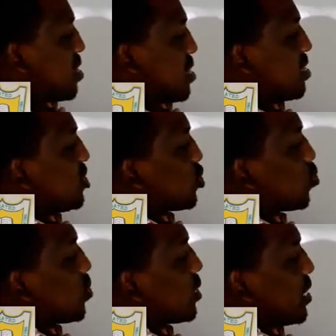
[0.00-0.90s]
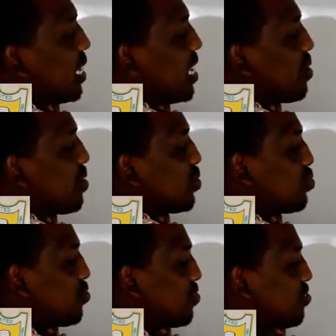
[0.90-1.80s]
This one, 11 to
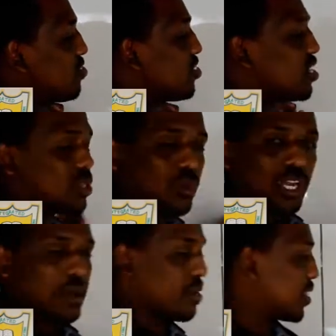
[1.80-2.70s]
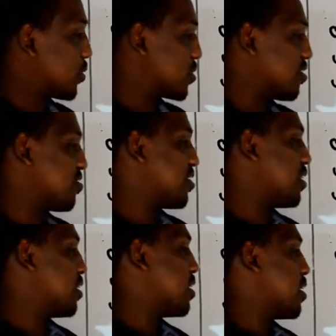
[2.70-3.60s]
15 to 11. It was
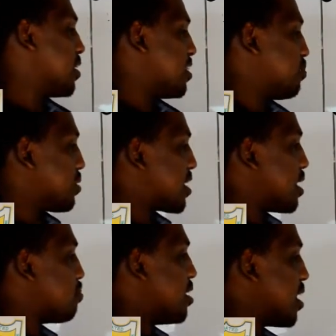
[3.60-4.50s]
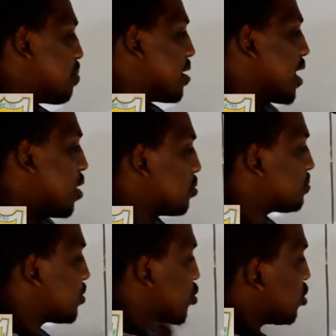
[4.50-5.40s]
15, it became 11 now.
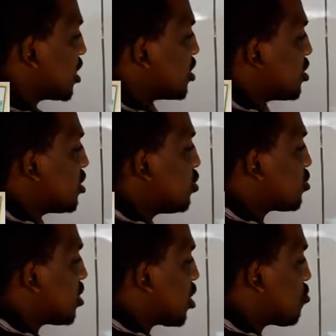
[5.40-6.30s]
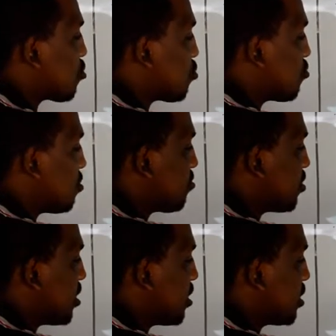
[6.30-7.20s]
So it has reduced now from
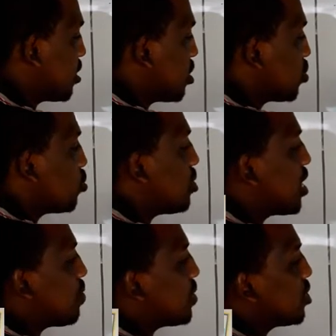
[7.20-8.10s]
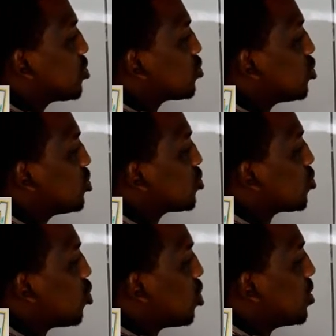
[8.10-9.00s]
15 to 11. So it is
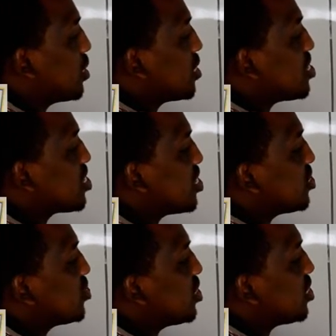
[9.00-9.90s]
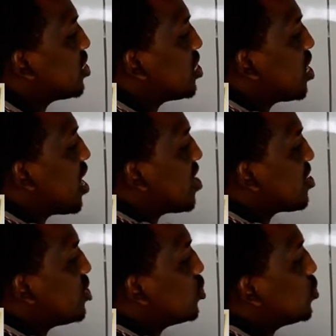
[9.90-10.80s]
called decreasing
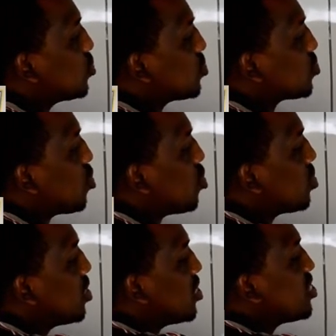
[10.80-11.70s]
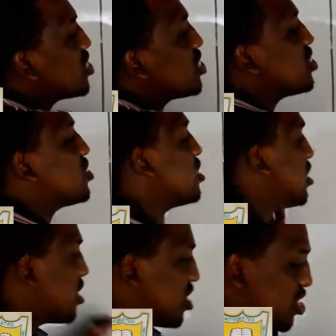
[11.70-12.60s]
ratio. It is called decreasing
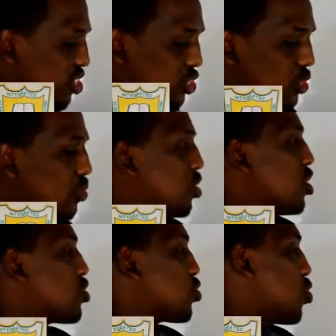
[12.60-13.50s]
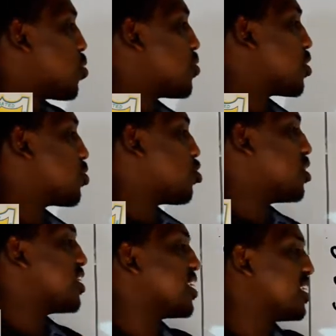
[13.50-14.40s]
ratio. So when you are told
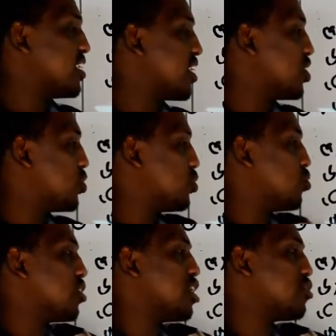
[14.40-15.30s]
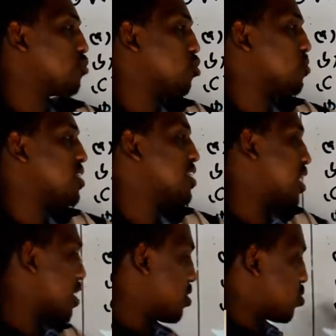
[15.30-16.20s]
decreasing ratio, you read it from this
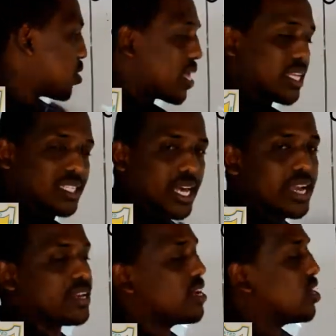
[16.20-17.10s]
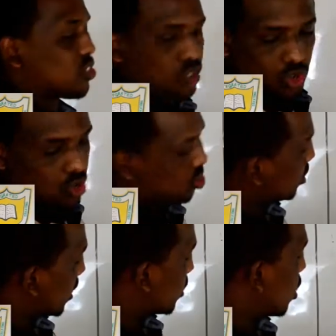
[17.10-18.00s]
side to the other side. So
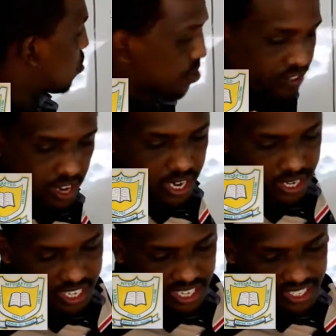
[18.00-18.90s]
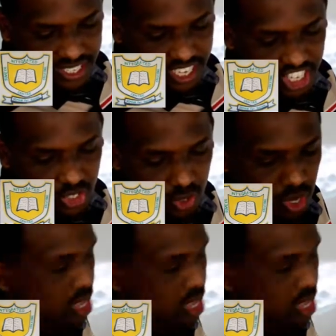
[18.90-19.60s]
that's how we find decreasing ratio.